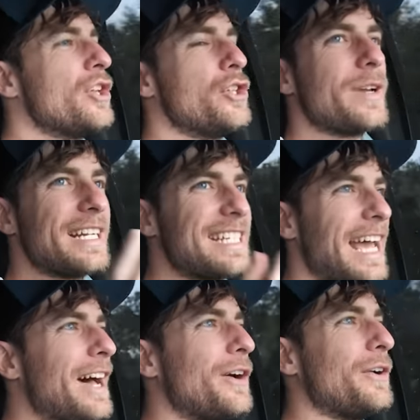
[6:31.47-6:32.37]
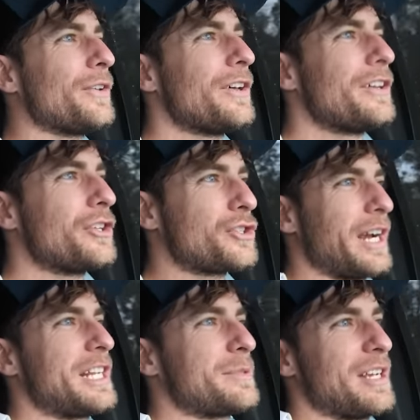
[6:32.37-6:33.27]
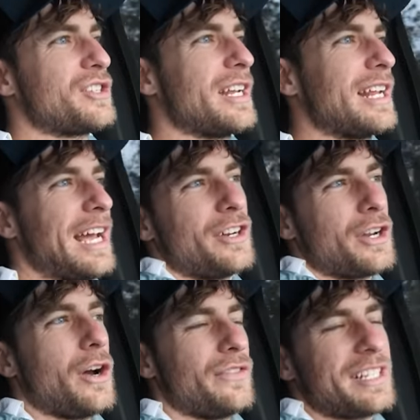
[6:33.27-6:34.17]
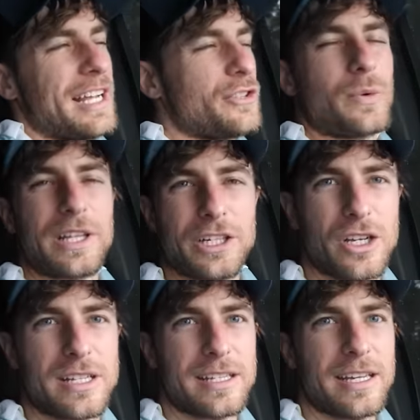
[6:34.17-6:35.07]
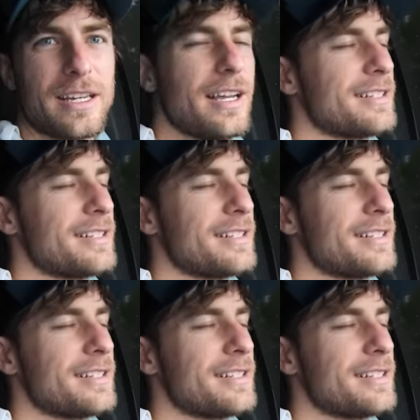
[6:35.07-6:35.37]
You can tell the transmission, I don't know, this sounds really cheesy.